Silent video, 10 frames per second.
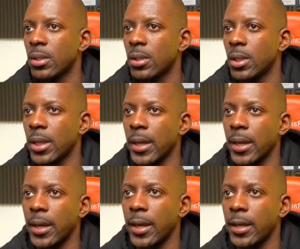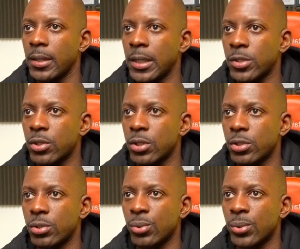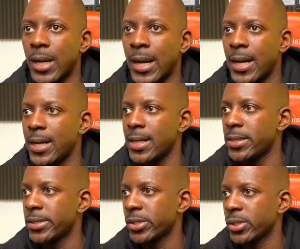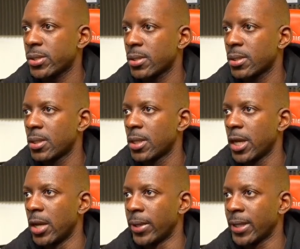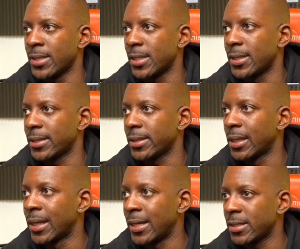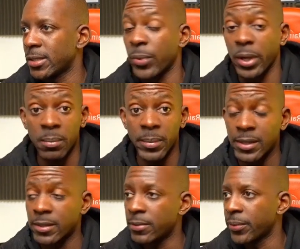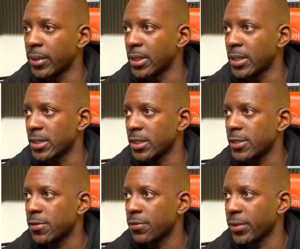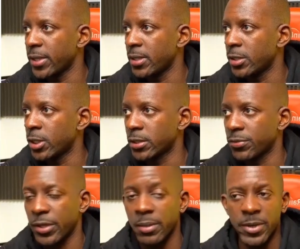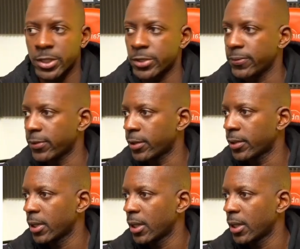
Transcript: and let's go to ISE, and we can see that the latest recommended release is 3.3 patch 4,